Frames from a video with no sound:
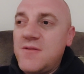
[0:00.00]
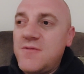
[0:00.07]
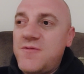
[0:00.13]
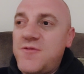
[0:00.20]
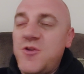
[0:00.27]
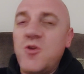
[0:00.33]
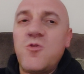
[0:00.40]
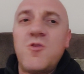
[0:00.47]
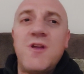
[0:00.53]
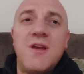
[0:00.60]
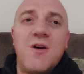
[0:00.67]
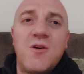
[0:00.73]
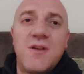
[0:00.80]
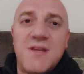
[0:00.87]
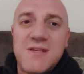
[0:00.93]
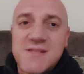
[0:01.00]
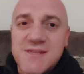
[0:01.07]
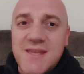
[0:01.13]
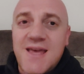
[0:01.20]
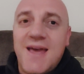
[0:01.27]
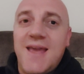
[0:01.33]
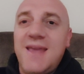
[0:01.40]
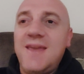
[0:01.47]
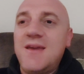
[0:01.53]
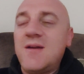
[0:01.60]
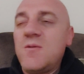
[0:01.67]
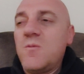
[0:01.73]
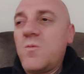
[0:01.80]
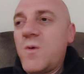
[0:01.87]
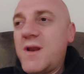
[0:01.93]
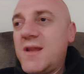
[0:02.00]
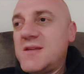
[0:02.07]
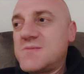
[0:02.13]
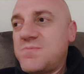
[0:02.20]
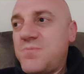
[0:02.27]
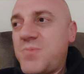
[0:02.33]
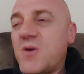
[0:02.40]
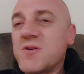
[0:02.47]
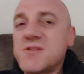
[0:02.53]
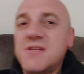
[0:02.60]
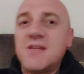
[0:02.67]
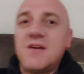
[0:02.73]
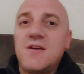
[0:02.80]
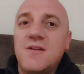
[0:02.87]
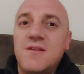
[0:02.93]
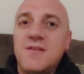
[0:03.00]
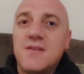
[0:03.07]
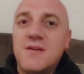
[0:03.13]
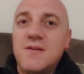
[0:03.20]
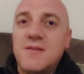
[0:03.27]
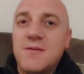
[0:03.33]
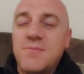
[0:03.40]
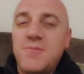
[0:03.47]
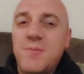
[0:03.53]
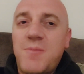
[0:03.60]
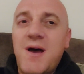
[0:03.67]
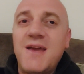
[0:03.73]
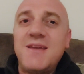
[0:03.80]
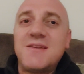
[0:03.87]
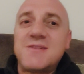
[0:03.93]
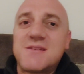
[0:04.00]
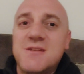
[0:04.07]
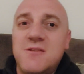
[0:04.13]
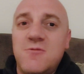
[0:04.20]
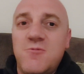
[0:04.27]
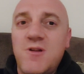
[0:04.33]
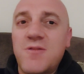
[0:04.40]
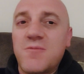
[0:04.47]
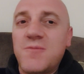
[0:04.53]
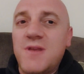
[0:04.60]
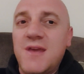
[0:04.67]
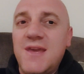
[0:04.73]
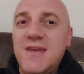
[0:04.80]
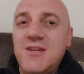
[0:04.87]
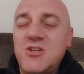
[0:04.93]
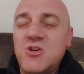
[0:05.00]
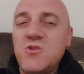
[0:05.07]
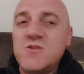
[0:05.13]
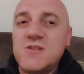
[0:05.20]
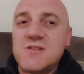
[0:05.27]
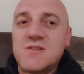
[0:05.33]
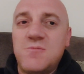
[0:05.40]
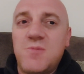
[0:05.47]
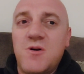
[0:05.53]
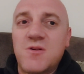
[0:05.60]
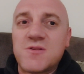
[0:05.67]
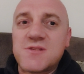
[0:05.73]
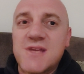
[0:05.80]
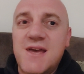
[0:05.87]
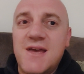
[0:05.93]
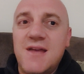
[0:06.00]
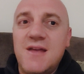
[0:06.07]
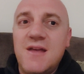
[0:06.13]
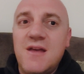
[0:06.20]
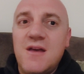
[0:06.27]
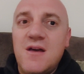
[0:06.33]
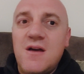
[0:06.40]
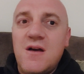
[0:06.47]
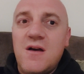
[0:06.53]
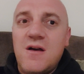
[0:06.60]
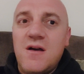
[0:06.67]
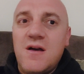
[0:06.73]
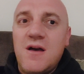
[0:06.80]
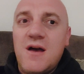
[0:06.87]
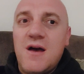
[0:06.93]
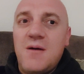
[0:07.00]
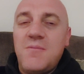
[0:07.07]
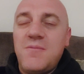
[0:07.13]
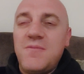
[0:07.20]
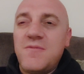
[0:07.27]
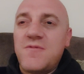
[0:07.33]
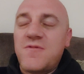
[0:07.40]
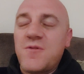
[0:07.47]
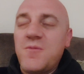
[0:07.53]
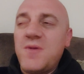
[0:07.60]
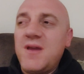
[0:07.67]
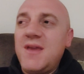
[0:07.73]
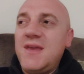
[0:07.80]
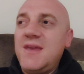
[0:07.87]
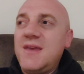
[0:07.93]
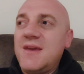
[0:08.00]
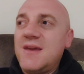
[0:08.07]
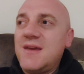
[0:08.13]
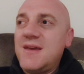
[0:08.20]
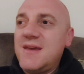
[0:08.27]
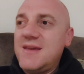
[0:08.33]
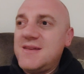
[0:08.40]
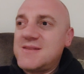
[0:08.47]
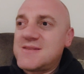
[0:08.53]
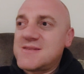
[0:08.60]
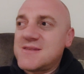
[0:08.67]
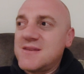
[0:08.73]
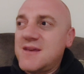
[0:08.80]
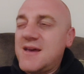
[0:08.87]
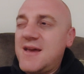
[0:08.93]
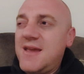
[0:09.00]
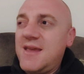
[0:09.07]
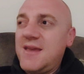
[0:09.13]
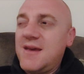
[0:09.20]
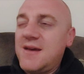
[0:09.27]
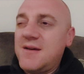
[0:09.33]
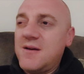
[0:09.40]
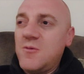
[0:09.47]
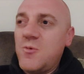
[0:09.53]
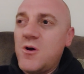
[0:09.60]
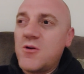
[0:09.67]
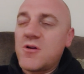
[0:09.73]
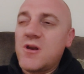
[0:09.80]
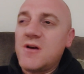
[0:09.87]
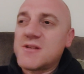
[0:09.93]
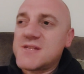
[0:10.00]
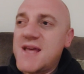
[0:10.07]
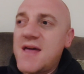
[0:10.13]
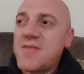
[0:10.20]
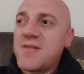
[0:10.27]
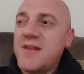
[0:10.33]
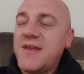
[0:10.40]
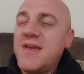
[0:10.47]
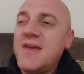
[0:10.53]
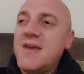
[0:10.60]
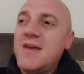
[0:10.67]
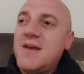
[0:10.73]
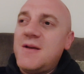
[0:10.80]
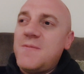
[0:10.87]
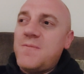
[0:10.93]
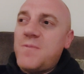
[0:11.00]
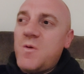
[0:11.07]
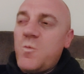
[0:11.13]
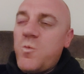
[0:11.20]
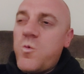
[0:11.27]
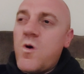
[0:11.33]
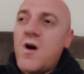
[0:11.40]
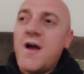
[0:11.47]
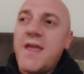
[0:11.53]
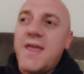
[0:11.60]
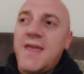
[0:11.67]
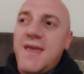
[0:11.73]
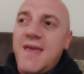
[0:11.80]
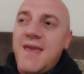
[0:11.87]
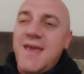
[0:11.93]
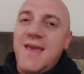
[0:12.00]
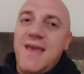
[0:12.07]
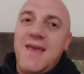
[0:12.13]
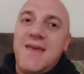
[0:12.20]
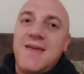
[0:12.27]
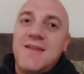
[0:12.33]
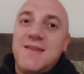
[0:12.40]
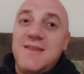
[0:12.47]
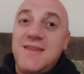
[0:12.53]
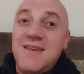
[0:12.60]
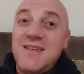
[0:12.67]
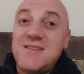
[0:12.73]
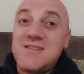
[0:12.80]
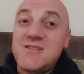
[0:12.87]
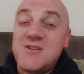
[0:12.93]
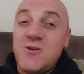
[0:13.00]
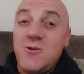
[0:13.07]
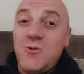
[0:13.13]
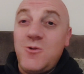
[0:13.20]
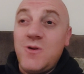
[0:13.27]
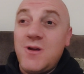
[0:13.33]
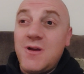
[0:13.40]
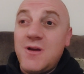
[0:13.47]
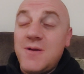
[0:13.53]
Fury on his day, when he's boxing at the pace and the rhythm that he chooses to box at, for me, is a world-class athlete. White here needs to